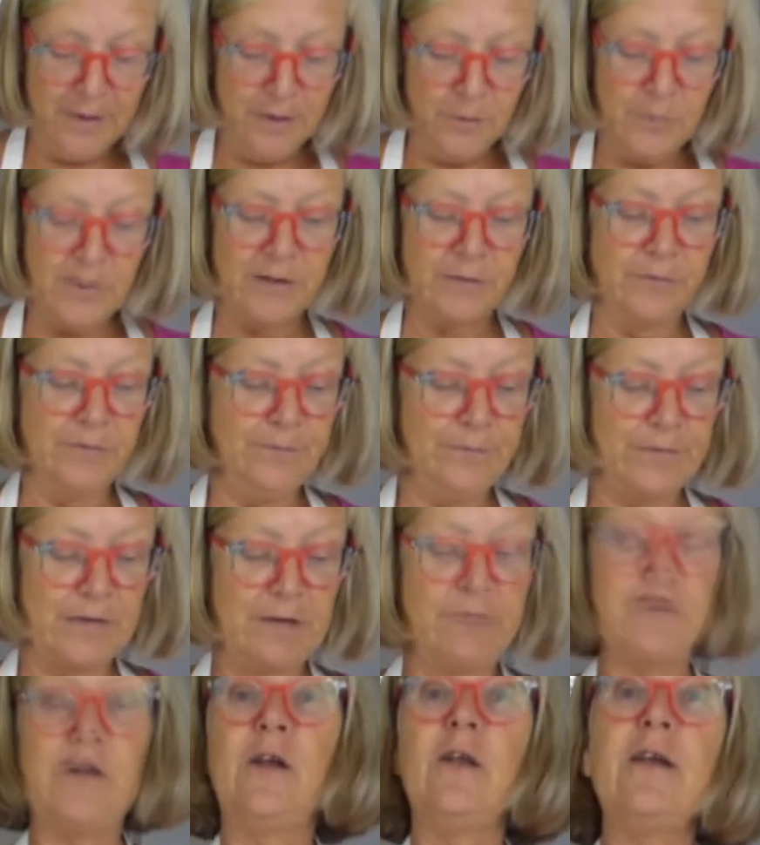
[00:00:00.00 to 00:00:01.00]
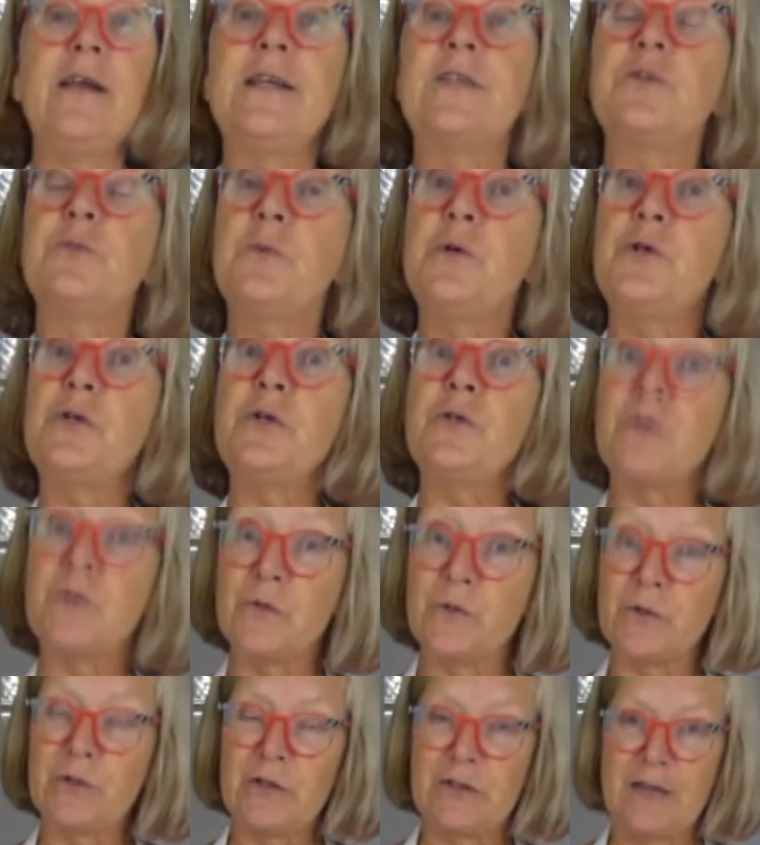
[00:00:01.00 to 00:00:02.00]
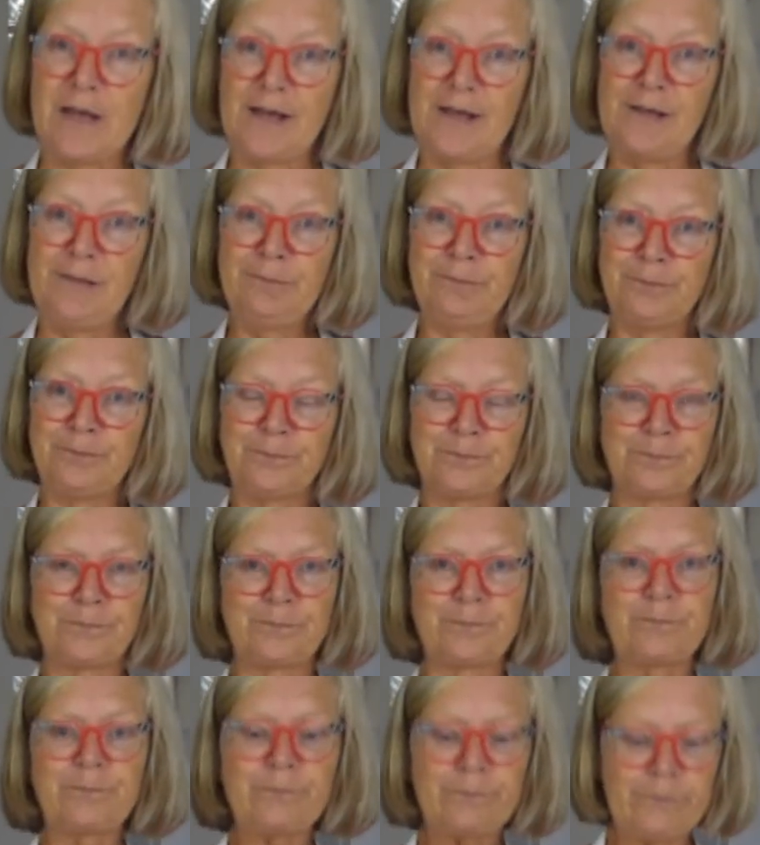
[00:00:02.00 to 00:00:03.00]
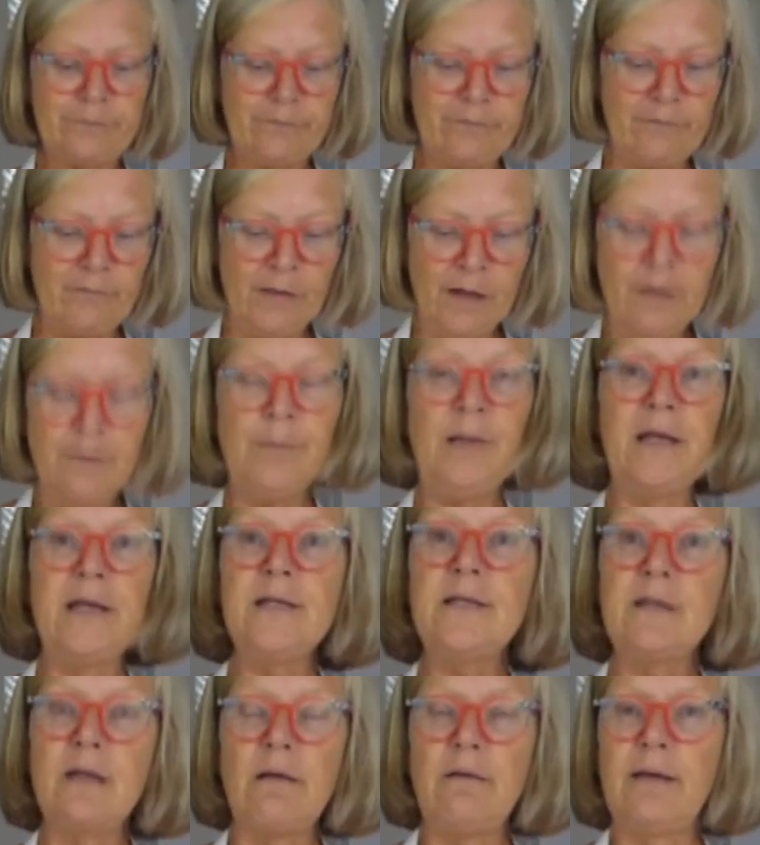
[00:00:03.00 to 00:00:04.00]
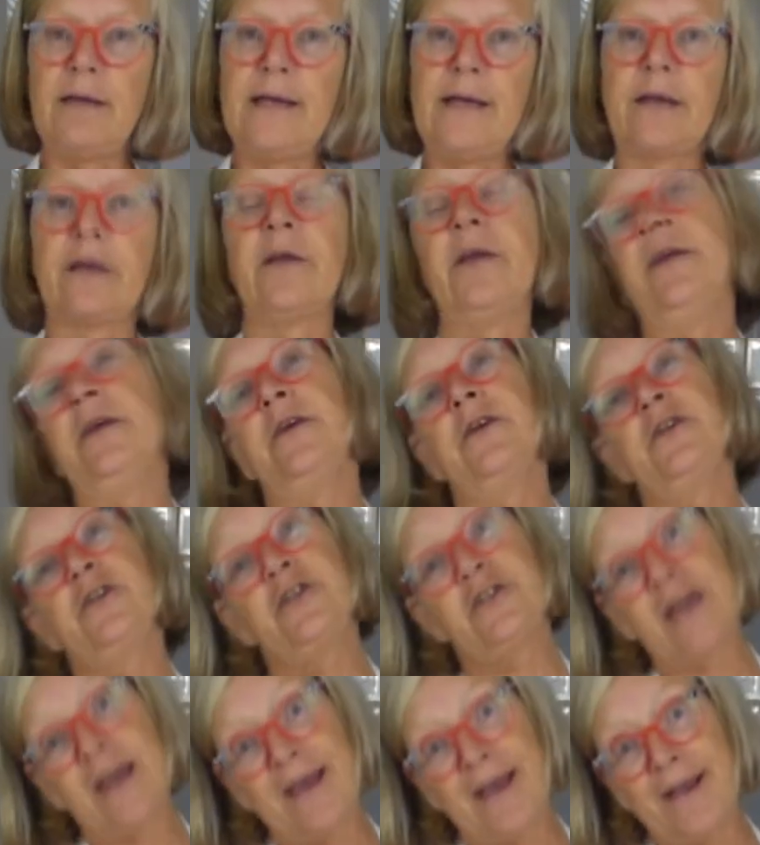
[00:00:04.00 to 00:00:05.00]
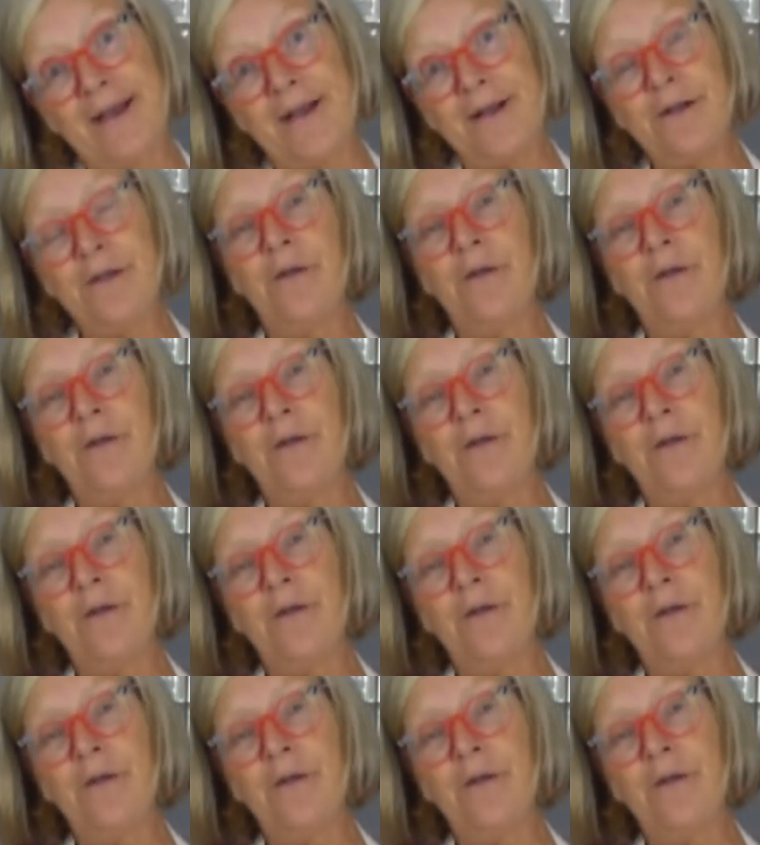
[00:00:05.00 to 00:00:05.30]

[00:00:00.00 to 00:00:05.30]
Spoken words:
Well, if you liked what you saw today, please like, share,